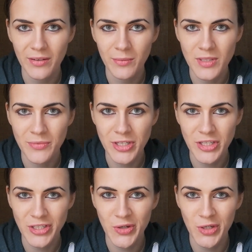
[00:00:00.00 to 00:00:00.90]
was
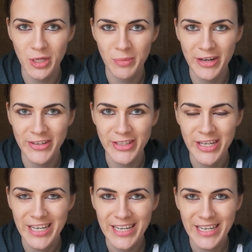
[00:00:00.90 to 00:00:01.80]
originally talking about it.
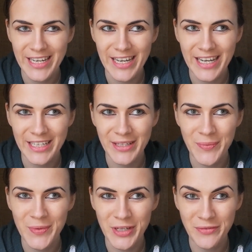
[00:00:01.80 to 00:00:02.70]
And
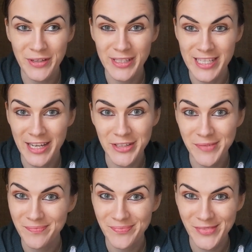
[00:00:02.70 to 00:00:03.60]
when I feel sad
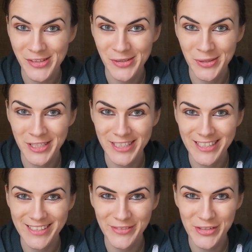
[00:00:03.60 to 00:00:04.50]
or
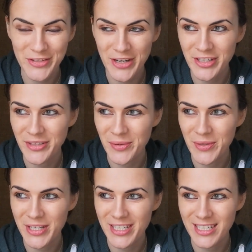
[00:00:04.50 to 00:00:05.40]
frustrated
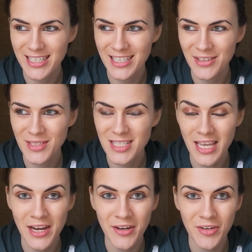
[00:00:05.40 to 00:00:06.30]
or,
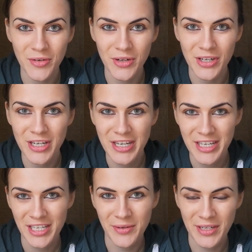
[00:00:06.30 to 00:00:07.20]
scared or,
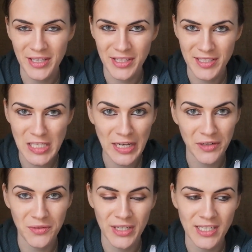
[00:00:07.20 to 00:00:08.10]
any of these
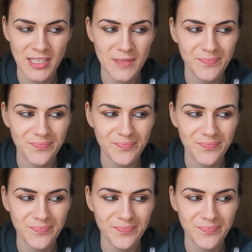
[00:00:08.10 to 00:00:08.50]
negative feelings,